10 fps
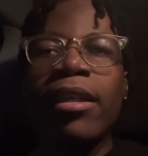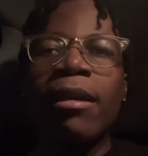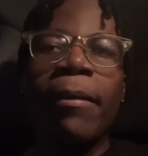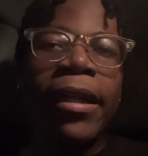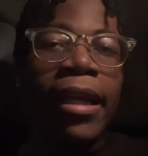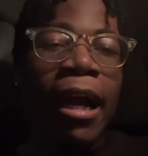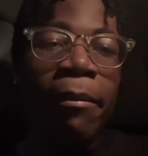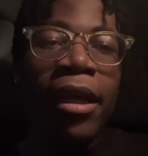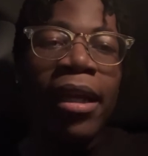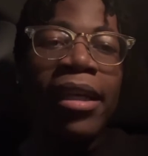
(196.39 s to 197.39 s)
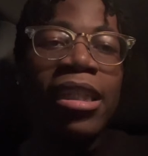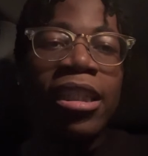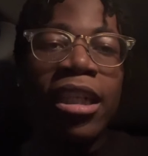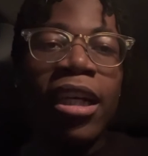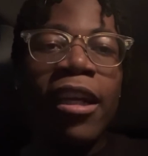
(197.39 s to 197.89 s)
The money that I'm getting is
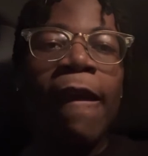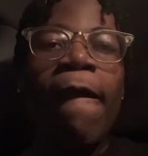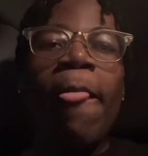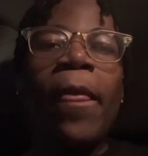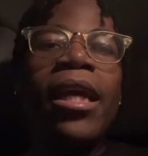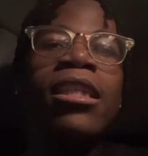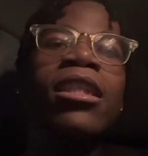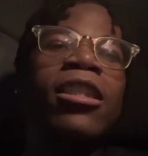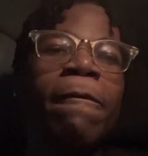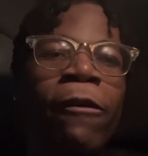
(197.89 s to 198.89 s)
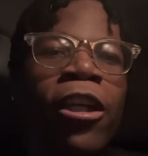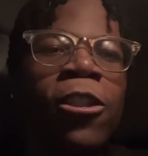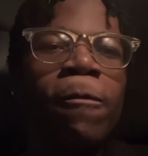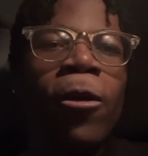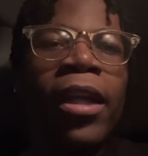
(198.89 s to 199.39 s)
good. It's just the
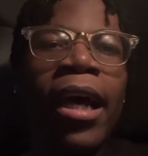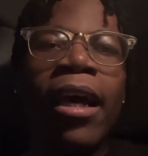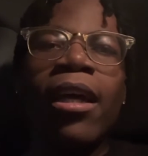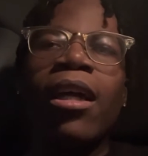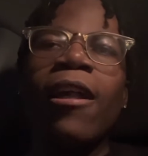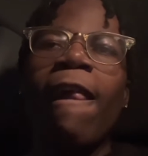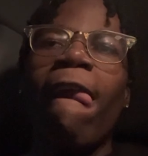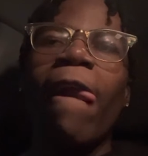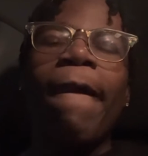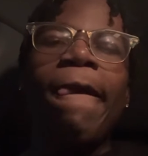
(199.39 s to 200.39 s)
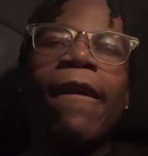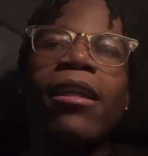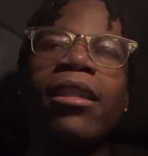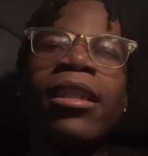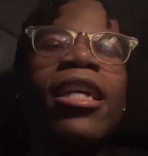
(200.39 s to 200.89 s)
principle that
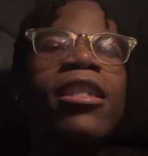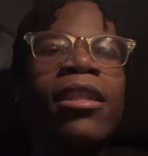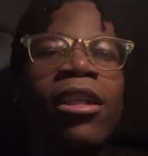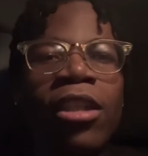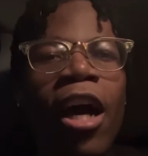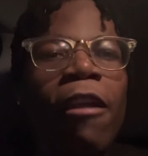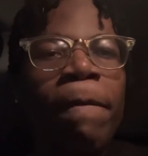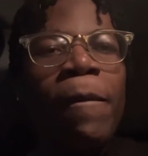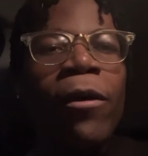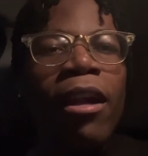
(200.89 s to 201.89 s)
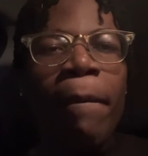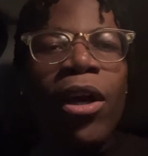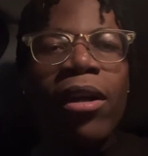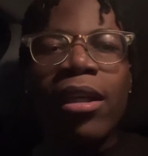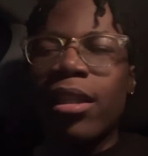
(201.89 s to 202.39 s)
there's other people in the
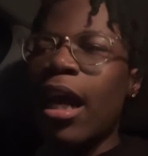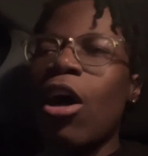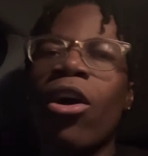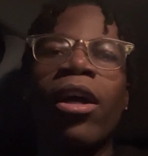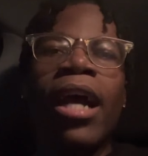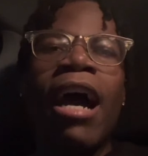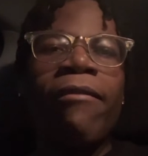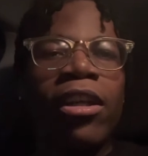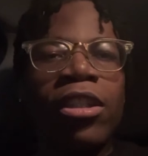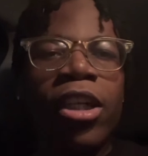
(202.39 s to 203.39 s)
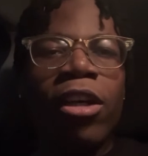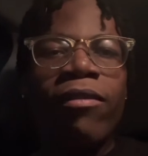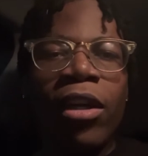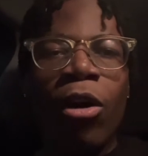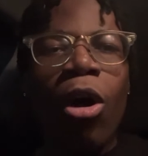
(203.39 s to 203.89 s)
building that aren't having to serve
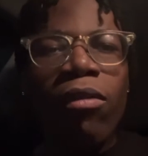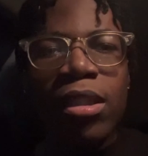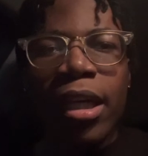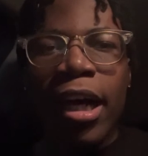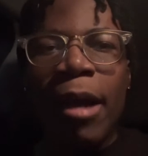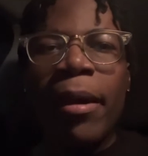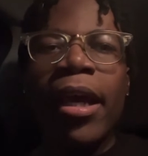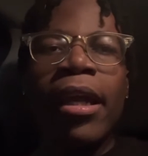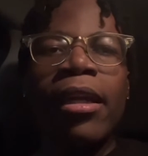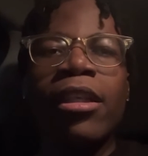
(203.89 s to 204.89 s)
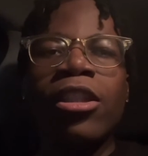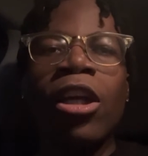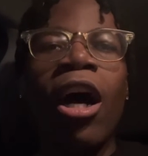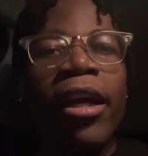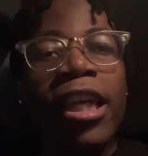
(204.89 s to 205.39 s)
their overtime, and
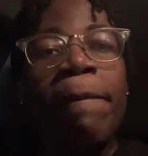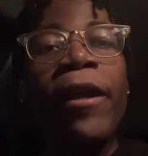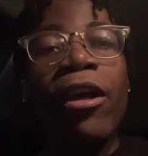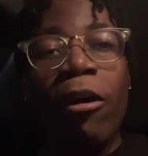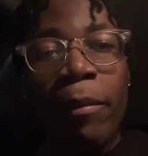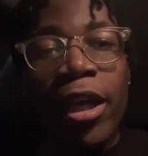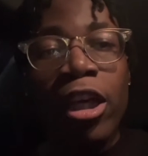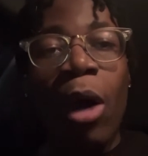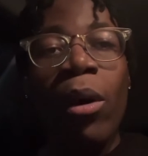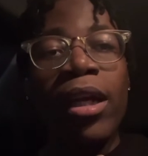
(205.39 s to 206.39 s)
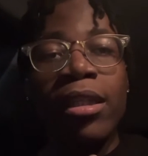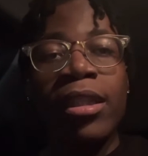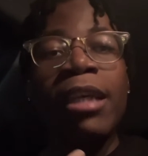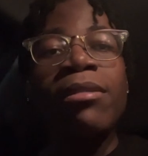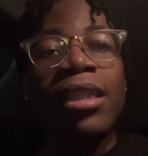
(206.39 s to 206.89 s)
y'all keep picking on me. Y'all want to
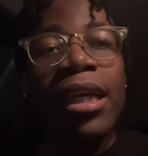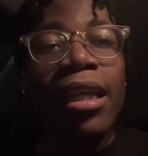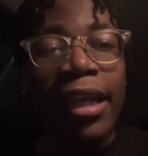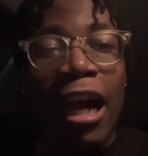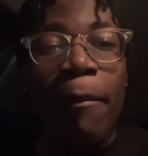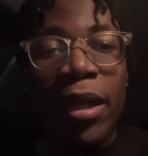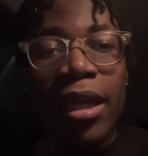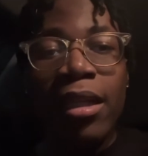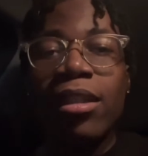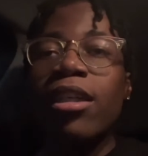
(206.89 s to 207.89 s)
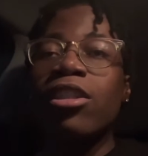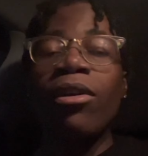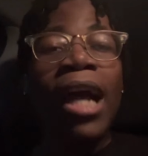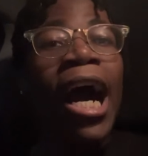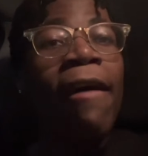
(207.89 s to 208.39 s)
keep singling out me. So
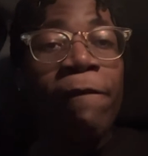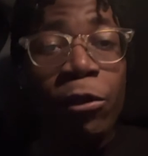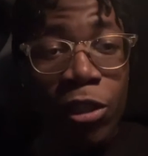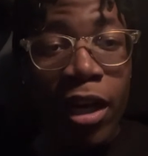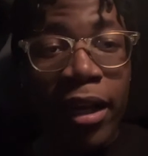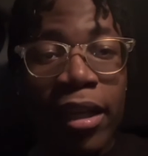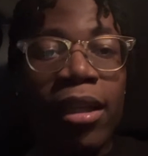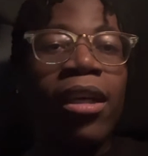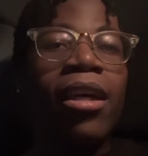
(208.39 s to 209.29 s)
now I feel targeted.